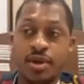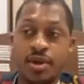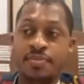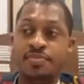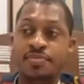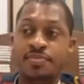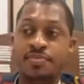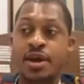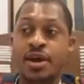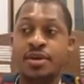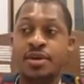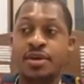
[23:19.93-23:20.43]

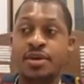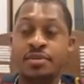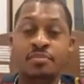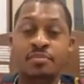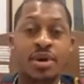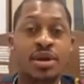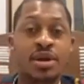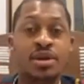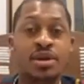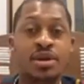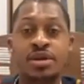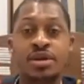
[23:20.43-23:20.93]
then in
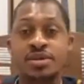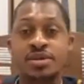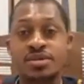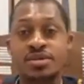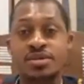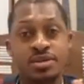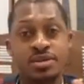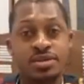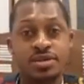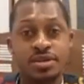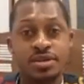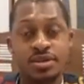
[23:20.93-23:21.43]
many
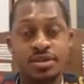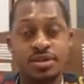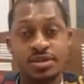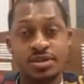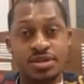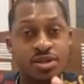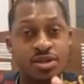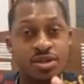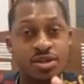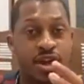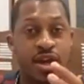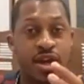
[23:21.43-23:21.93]
instances,
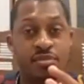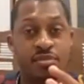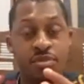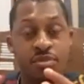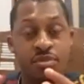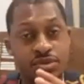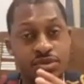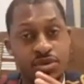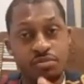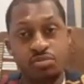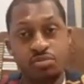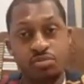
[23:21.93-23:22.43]
they're able to